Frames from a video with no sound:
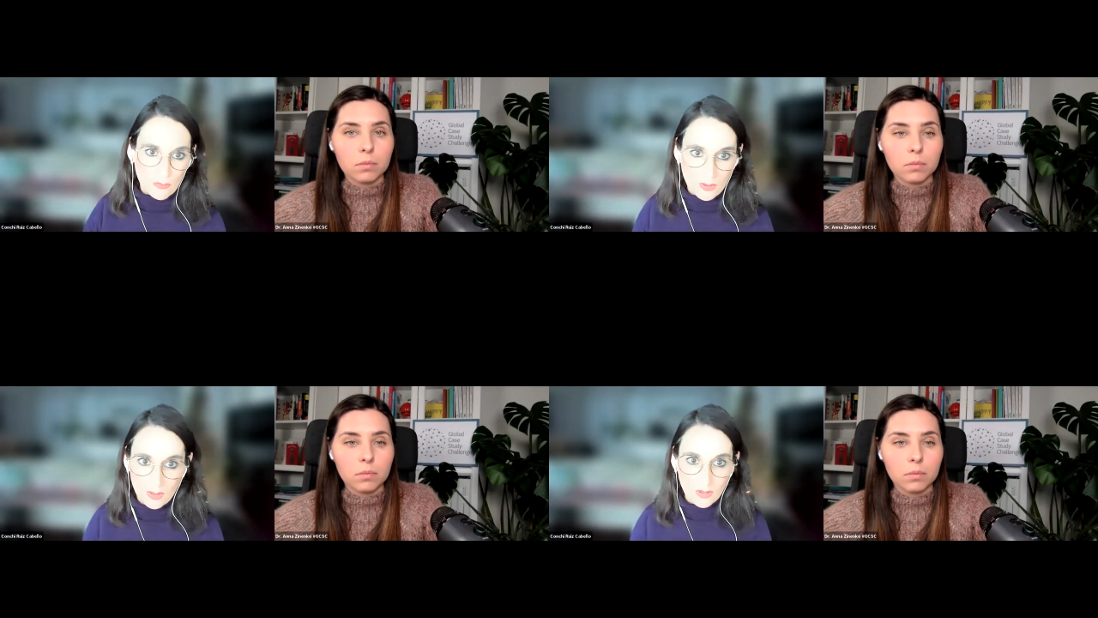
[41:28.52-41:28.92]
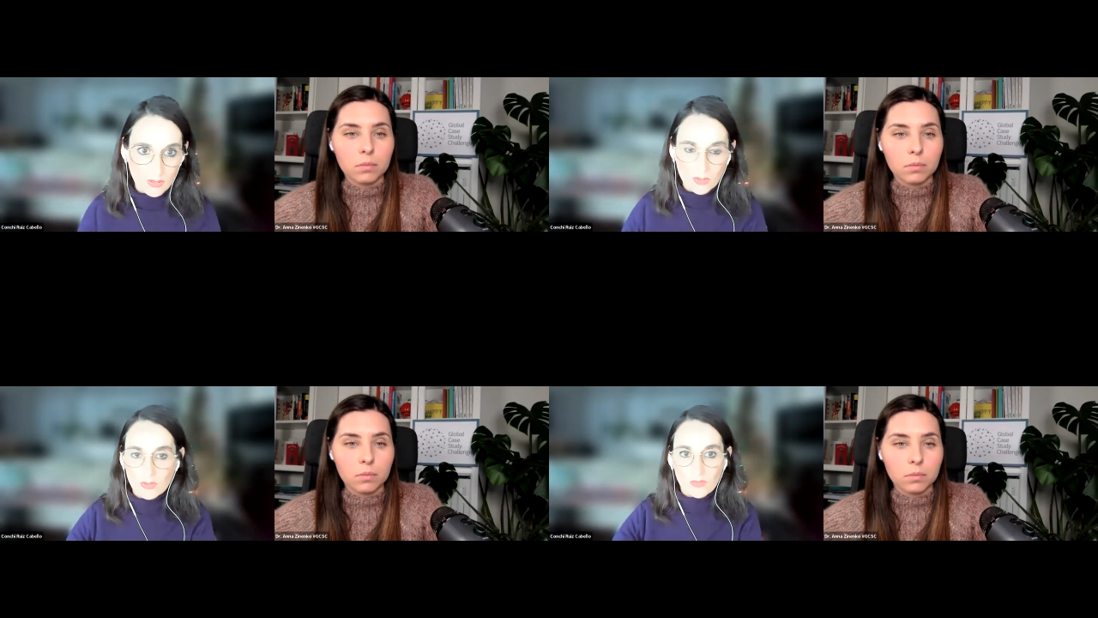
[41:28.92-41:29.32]
Speaker 1: for the
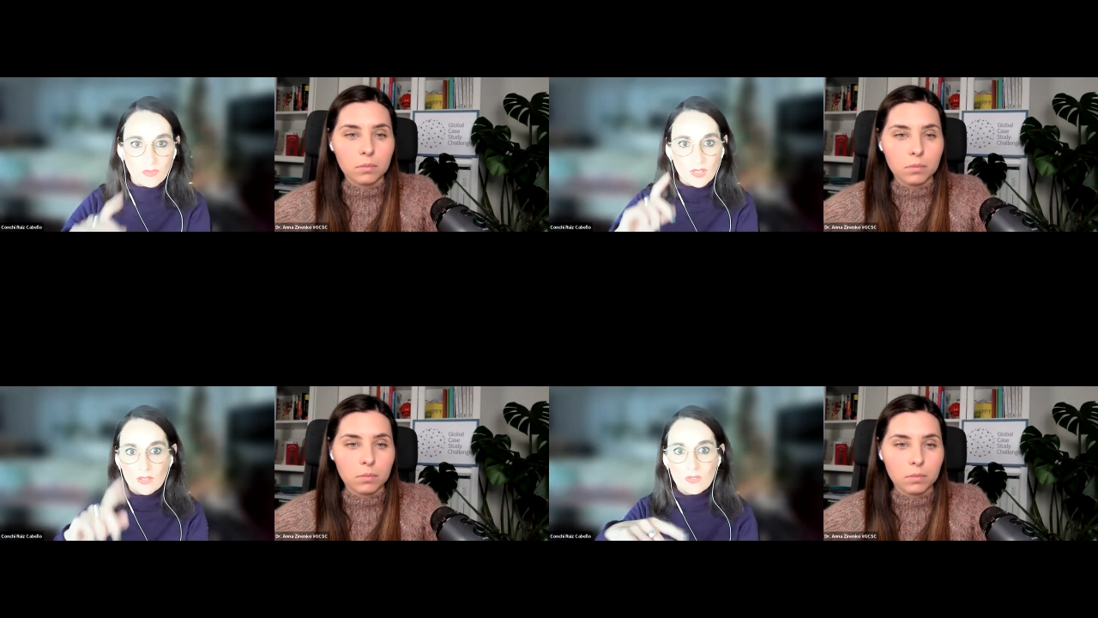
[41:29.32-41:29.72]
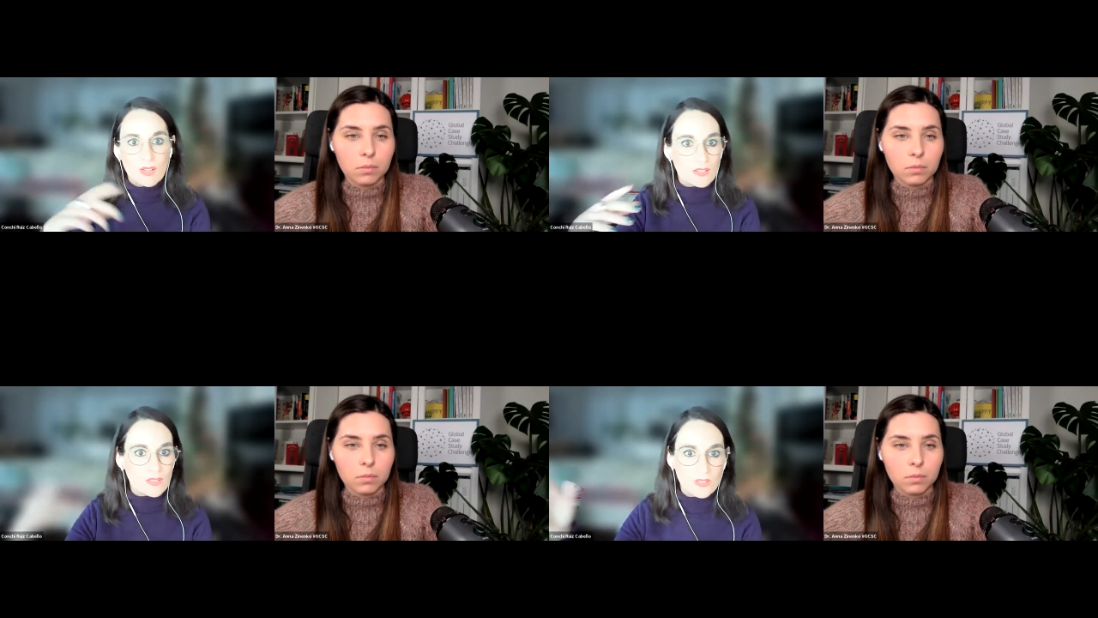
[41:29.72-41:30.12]
whole YouTube video. You
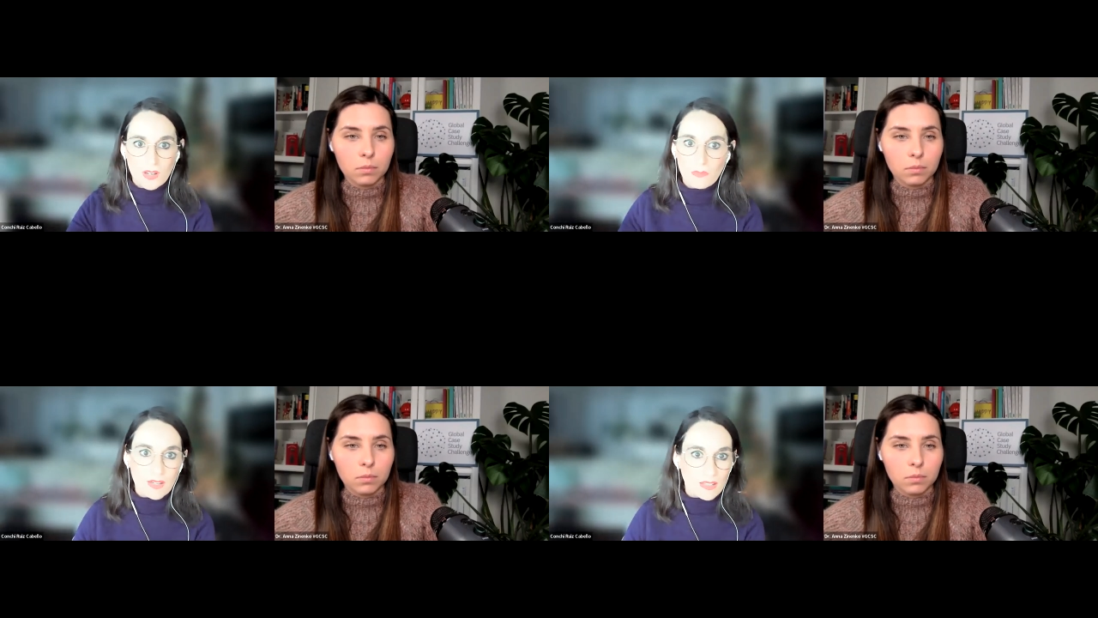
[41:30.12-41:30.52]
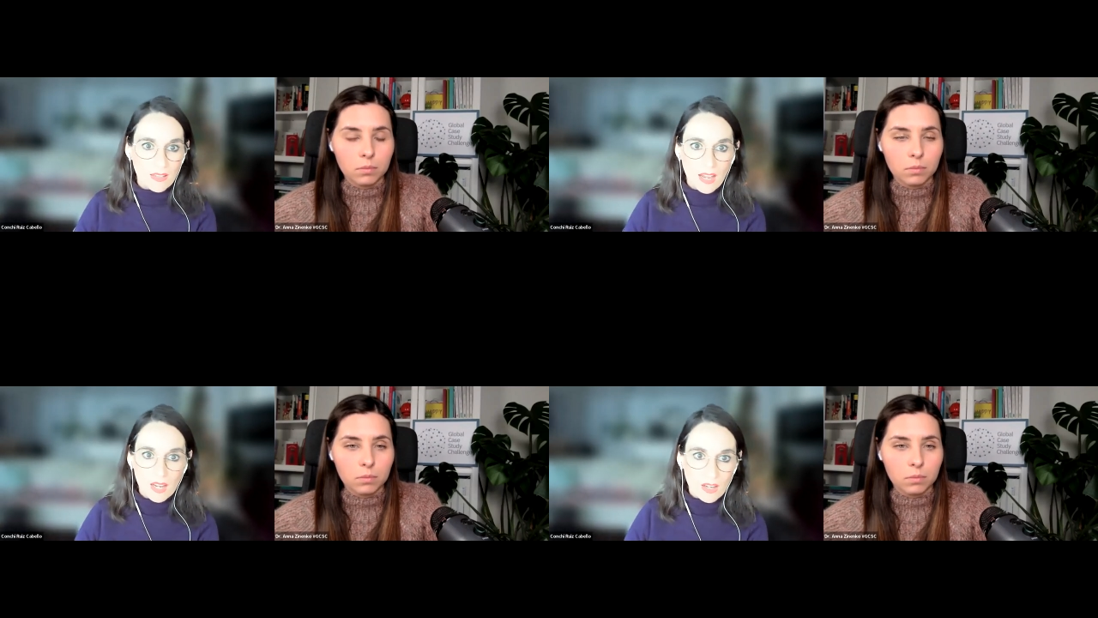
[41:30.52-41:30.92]
can stop
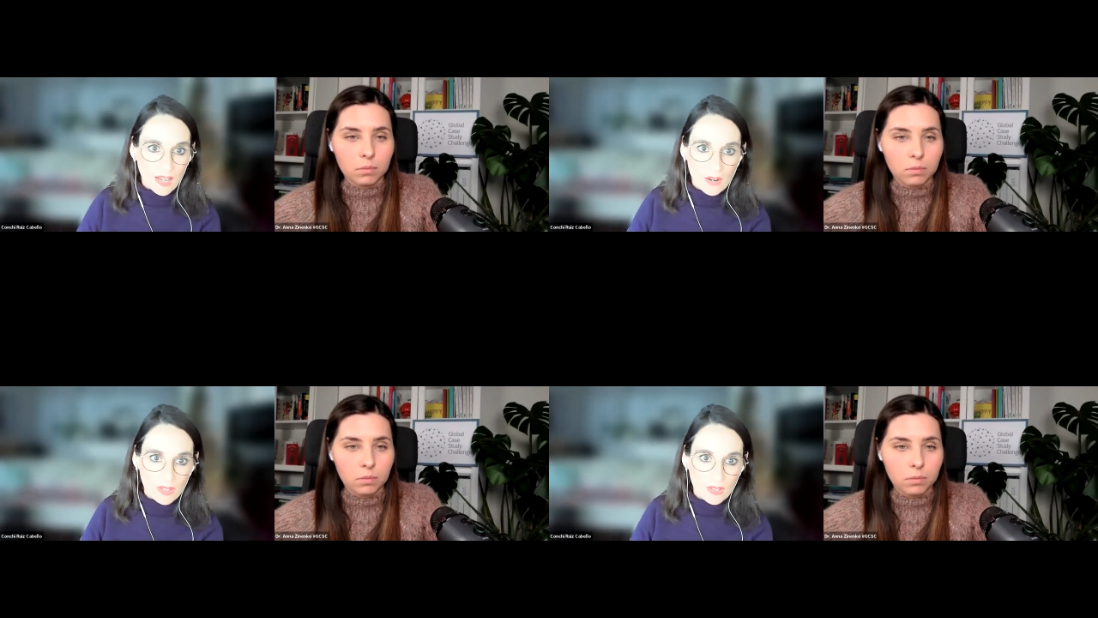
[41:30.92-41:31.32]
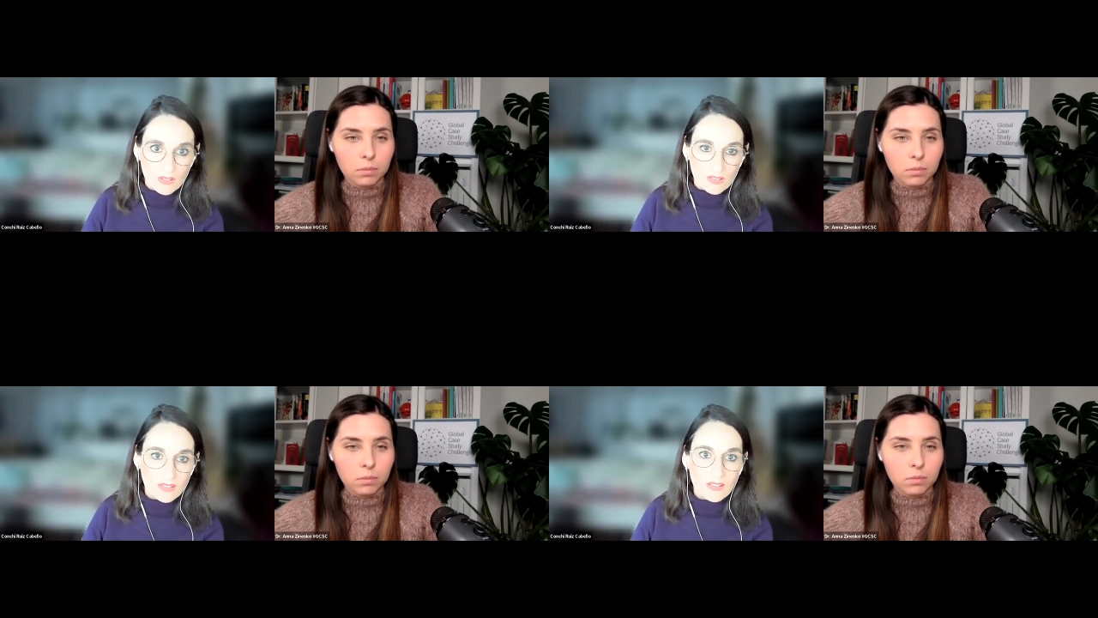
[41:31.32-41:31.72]
and, and carry
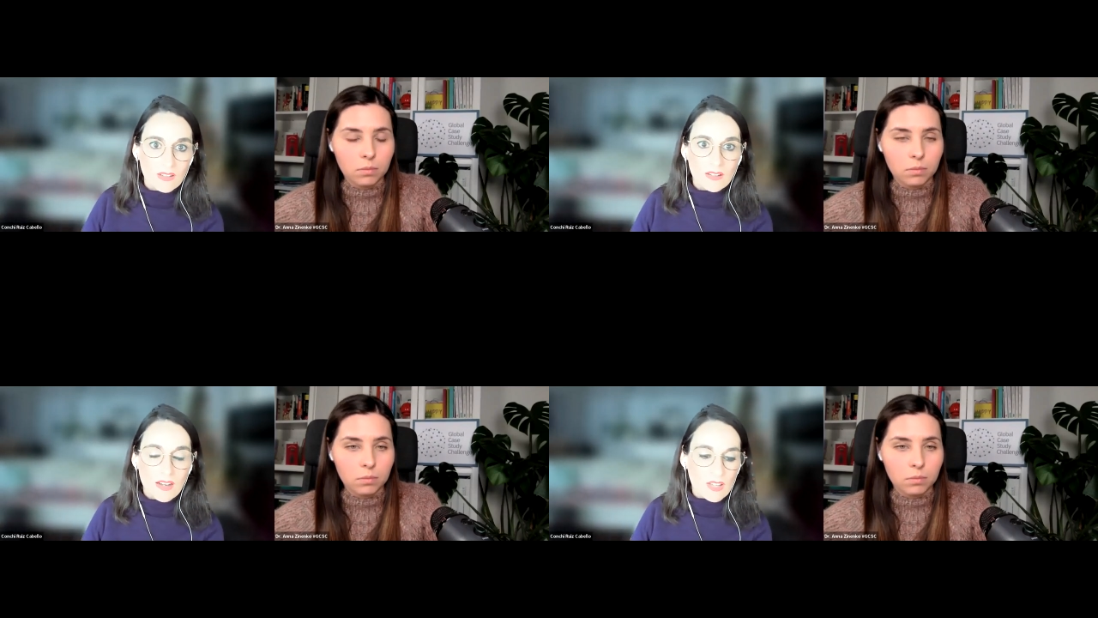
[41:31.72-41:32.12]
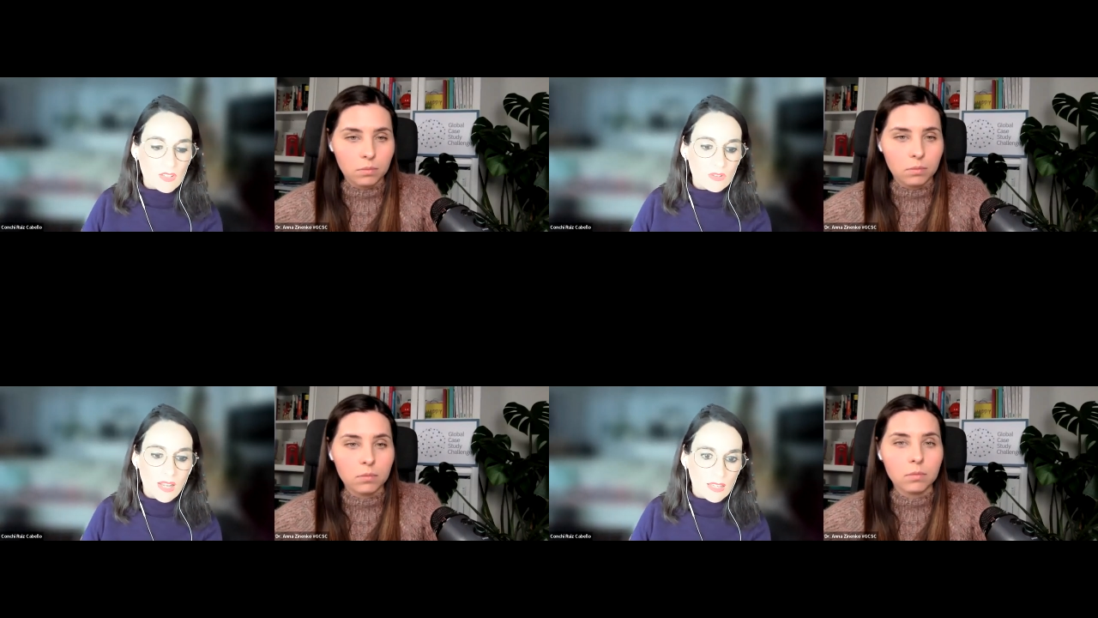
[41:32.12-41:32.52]
on
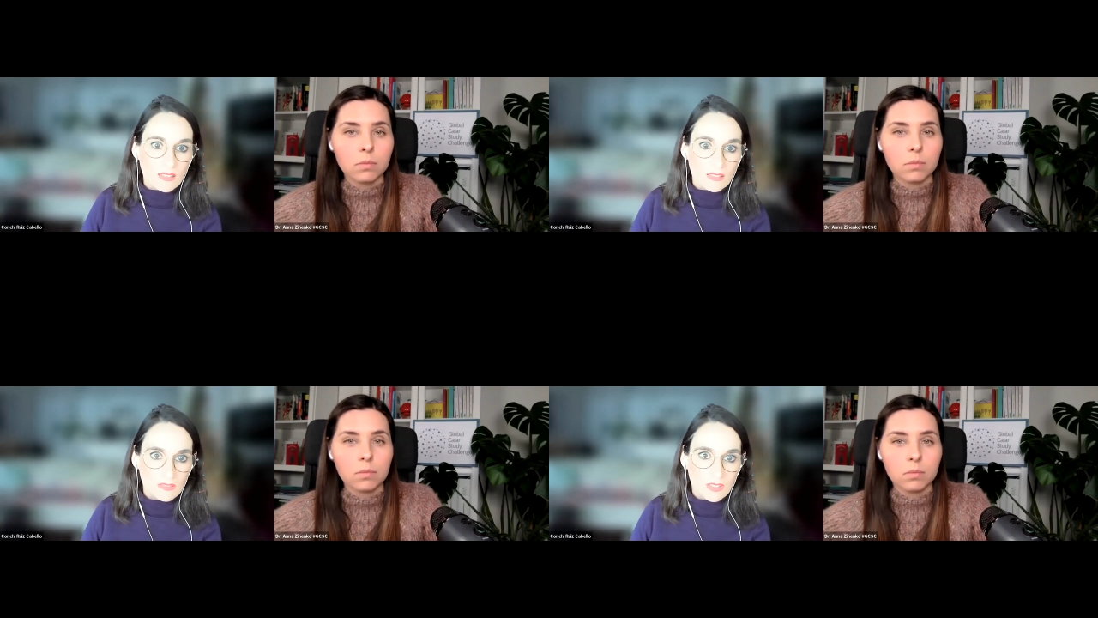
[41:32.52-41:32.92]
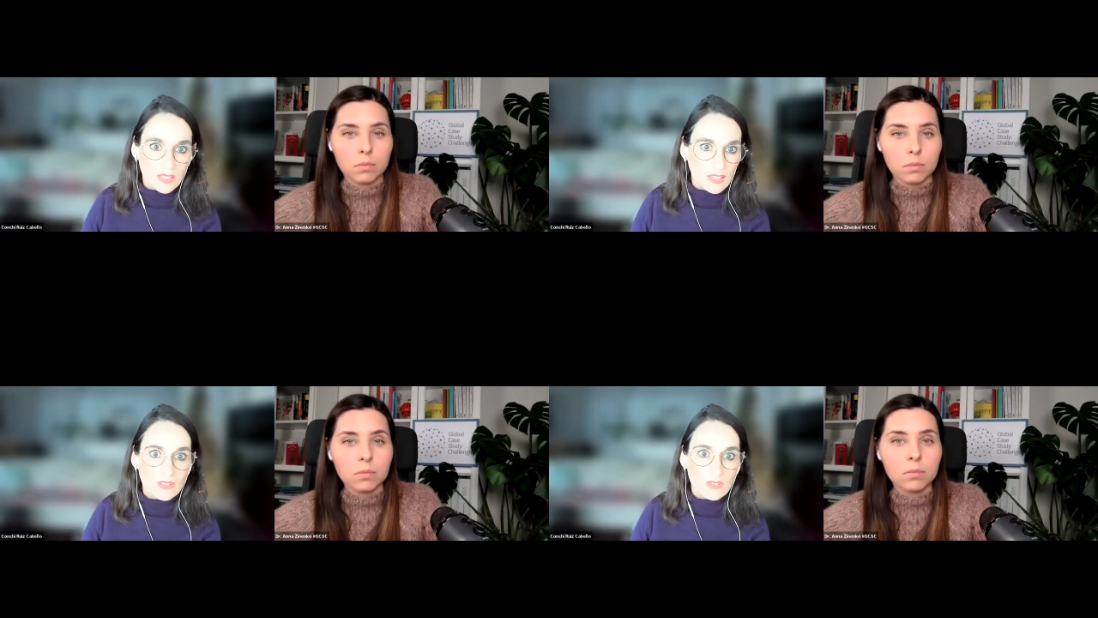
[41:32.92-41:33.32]
as you like, okay? And